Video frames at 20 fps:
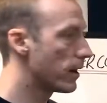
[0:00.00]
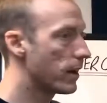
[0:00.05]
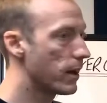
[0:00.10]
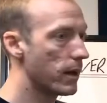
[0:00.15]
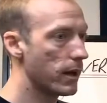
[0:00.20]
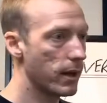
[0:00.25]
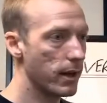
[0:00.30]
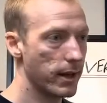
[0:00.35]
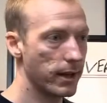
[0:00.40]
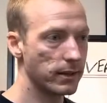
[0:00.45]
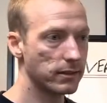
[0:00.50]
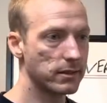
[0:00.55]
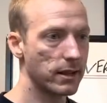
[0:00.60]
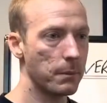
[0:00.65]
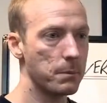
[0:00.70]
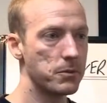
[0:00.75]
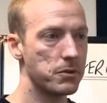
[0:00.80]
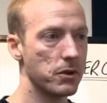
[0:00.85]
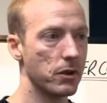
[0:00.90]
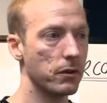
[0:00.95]
In
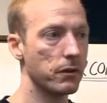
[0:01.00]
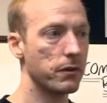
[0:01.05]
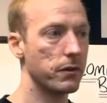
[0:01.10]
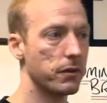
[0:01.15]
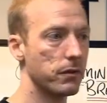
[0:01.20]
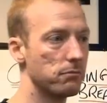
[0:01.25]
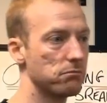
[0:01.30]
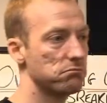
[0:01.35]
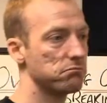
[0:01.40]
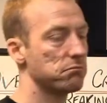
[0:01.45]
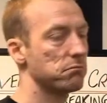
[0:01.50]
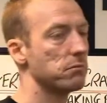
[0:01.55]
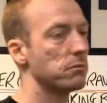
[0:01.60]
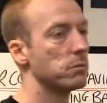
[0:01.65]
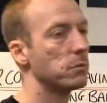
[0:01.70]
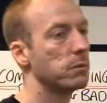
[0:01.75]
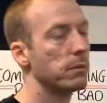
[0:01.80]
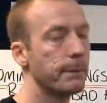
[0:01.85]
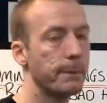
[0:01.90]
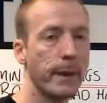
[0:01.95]
terms of,
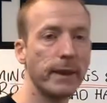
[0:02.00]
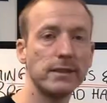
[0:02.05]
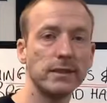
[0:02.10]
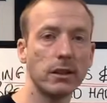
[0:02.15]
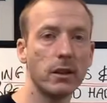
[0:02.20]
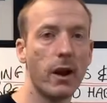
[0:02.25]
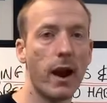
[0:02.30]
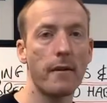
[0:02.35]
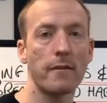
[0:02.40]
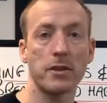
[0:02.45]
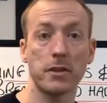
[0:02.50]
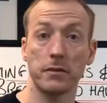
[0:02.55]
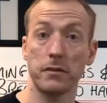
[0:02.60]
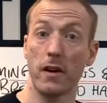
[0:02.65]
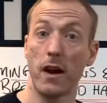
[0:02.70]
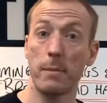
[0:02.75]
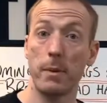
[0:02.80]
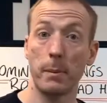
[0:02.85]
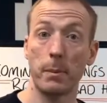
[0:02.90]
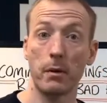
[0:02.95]
they see you average of
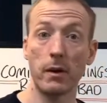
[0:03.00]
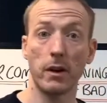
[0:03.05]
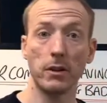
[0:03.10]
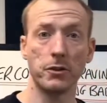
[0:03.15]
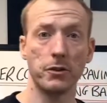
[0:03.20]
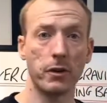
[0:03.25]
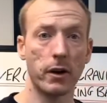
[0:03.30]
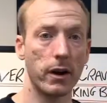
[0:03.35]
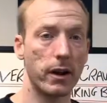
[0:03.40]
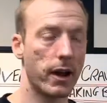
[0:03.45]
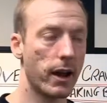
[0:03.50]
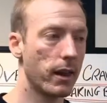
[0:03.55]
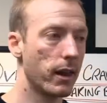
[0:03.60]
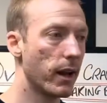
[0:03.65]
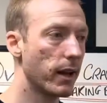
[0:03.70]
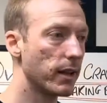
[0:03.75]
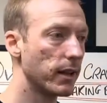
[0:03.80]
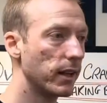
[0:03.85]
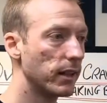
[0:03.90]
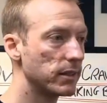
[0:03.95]
5 people around you, right? And
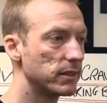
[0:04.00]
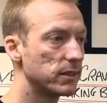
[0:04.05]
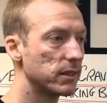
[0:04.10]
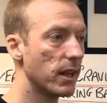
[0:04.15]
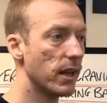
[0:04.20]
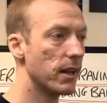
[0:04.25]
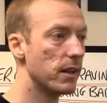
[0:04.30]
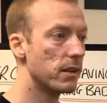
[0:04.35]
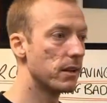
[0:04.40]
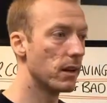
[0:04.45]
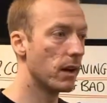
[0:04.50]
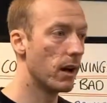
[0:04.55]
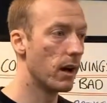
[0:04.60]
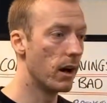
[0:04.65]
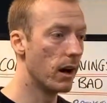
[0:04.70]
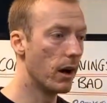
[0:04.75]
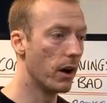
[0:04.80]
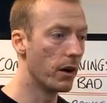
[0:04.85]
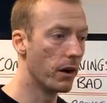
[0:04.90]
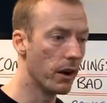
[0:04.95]
like I said
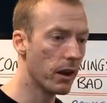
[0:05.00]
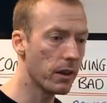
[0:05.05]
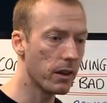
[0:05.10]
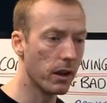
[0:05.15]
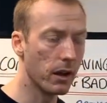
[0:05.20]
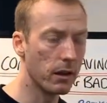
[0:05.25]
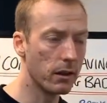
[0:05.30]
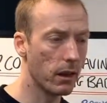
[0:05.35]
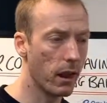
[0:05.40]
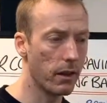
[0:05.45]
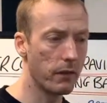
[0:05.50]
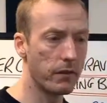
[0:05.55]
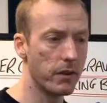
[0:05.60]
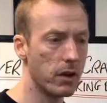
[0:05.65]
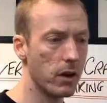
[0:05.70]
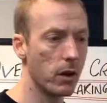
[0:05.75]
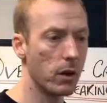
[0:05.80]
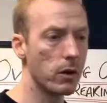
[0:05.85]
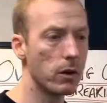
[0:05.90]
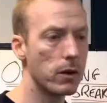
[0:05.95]
on another like
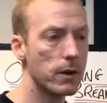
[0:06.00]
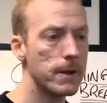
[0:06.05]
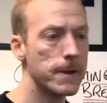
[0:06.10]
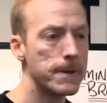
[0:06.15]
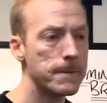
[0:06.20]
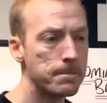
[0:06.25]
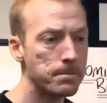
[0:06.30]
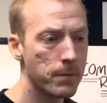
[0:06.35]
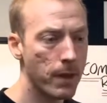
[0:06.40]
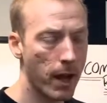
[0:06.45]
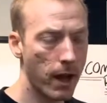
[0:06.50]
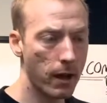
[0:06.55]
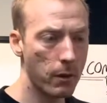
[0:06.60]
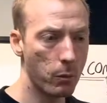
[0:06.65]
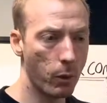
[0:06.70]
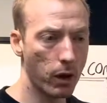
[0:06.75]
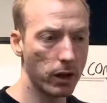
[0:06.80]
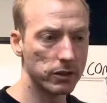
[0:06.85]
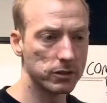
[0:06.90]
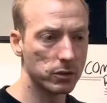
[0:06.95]
video, and
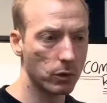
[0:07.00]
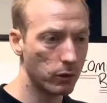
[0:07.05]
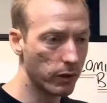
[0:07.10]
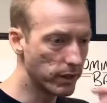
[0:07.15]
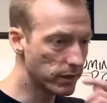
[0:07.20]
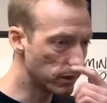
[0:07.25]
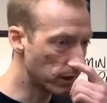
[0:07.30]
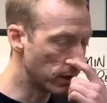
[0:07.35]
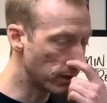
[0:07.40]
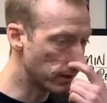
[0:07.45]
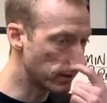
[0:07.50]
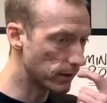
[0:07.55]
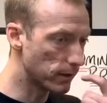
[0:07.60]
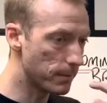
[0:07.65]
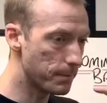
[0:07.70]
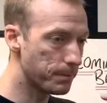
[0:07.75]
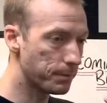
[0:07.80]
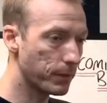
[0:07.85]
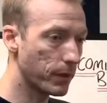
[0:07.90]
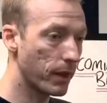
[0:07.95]
what I saw recently is,
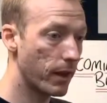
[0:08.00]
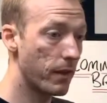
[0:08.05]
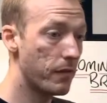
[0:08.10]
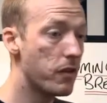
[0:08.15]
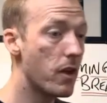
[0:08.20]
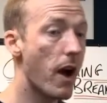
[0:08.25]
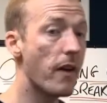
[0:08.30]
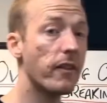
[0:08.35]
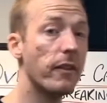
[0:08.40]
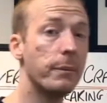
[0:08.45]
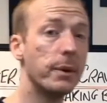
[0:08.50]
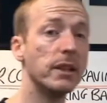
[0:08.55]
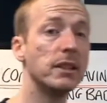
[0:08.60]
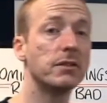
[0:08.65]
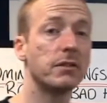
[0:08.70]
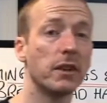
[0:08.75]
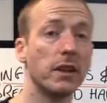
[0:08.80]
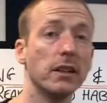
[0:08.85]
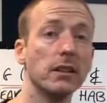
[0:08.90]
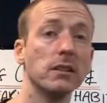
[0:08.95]
if you have obese
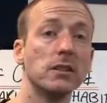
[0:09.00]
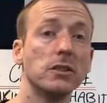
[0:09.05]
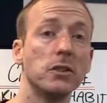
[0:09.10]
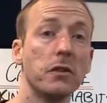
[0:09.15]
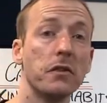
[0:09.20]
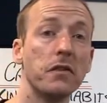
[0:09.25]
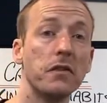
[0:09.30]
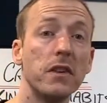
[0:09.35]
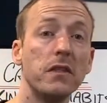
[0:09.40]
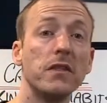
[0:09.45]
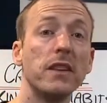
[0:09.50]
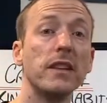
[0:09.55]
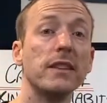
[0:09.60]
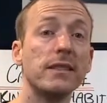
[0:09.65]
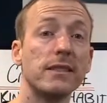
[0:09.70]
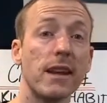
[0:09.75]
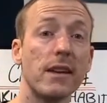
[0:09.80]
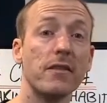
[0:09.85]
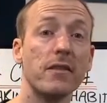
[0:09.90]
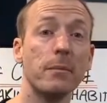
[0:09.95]
friends, you're
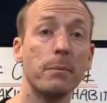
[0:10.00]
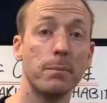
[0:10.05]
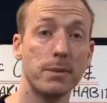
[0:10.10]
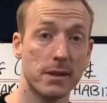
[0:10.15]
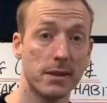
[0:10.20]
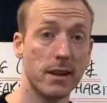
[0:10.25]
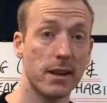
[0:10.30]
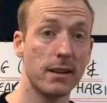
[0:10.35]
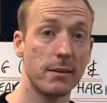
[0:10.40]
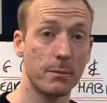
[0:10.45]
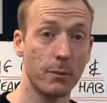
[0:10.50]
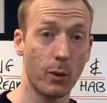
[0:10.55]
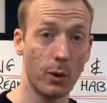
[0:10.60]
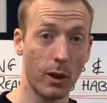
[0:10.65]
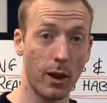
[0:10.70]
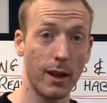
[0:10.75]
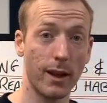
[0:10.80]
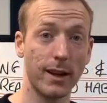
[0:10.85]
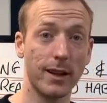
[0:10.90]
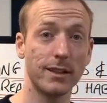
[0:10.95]
57% more
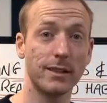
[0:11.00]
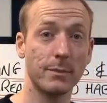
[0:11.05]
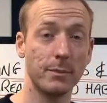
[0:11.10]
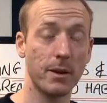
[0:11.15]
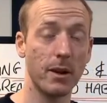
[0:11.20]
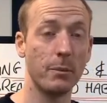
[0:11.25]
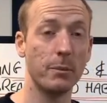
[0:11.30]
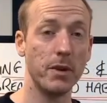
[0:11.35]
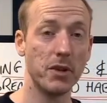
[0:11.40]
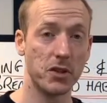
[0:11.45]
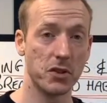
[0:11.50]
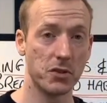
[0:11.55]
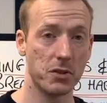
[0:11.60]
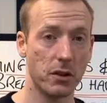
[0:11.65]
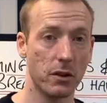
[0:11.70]
likely to be obese yourself.